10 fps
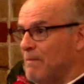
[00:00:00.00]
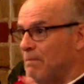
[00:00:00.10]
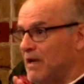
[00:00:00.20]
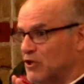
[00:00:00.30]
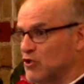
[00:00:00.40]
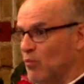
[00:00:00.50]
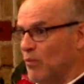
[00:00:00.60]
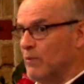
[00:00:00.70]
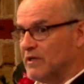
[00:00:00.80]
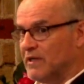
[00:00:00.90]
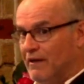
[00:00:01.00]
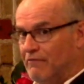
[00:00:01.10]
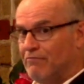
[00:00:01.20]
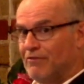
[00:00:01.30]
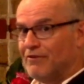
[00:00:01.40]
pitch that we would
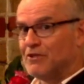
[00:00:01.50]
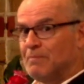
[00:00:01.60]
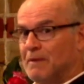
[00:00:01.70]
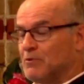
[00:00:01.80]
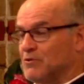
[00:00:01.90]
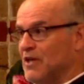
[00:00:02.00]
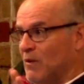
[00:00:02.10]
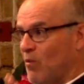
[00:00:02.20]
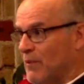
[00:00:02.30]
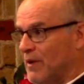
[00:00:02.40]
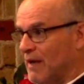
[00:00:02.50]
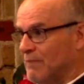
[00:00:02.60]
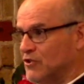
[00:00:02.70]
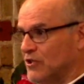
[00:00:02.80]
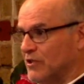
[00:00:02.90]
give to people saying why we come
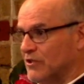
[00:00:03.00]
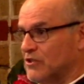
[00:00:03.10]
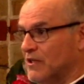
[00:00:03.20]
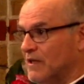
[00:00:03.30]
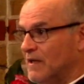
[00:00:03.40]
to church,